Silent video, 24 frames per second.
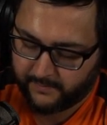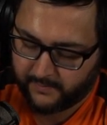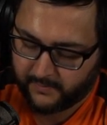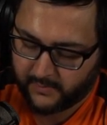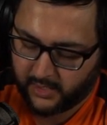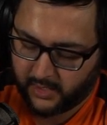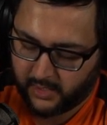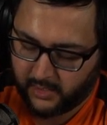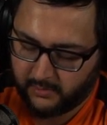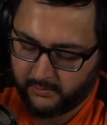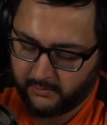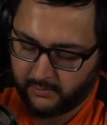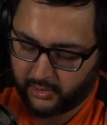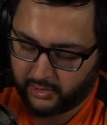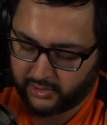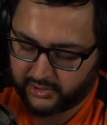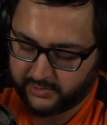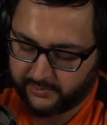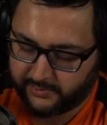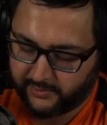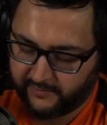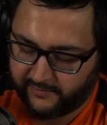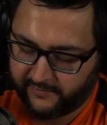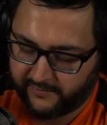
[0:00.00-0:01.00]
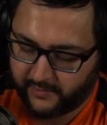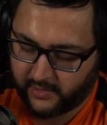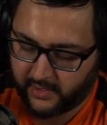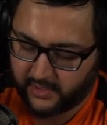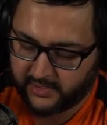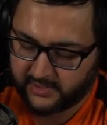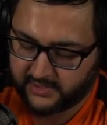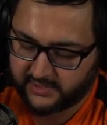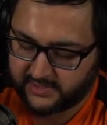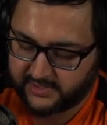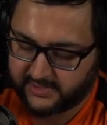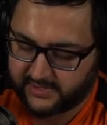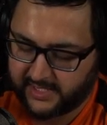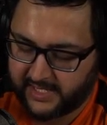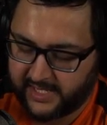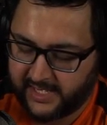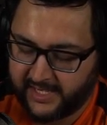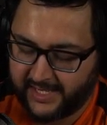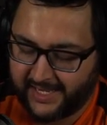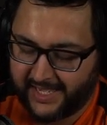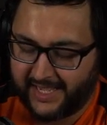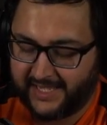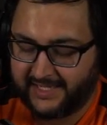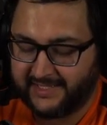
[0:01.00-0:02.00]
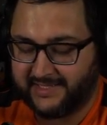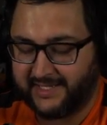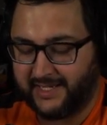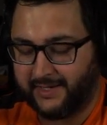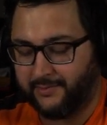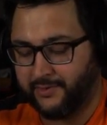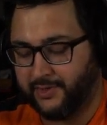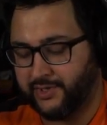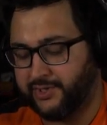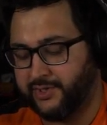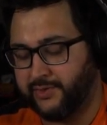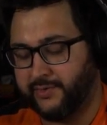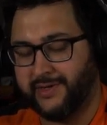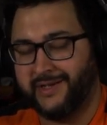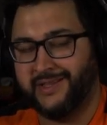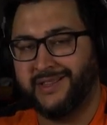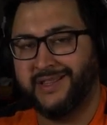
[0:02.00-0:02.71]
on multiple fronts. And as they were doing